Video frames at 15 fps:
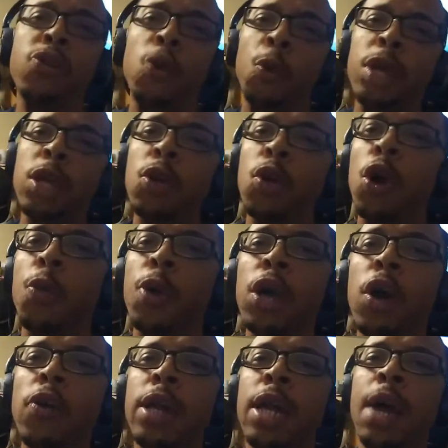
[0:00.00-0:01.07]
So when you do it with
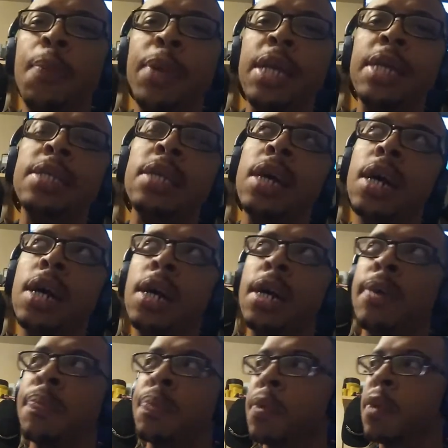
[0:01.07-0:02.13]
Kodi, that means uh,
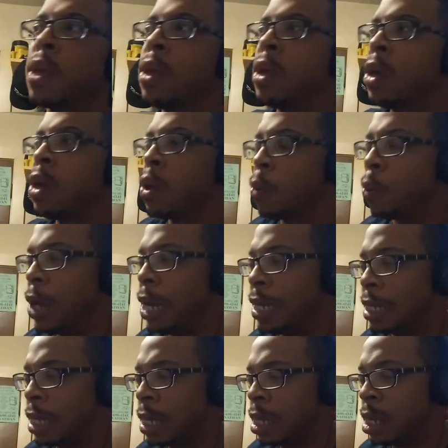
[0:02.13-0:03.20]
what
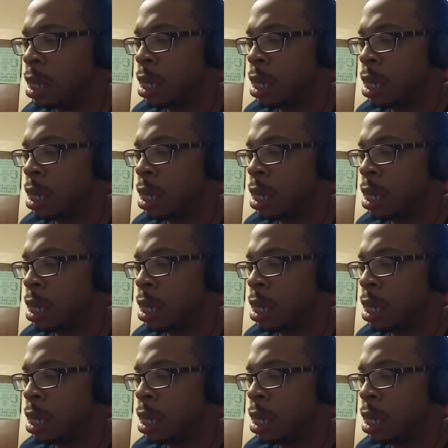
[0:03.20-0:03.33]
is it?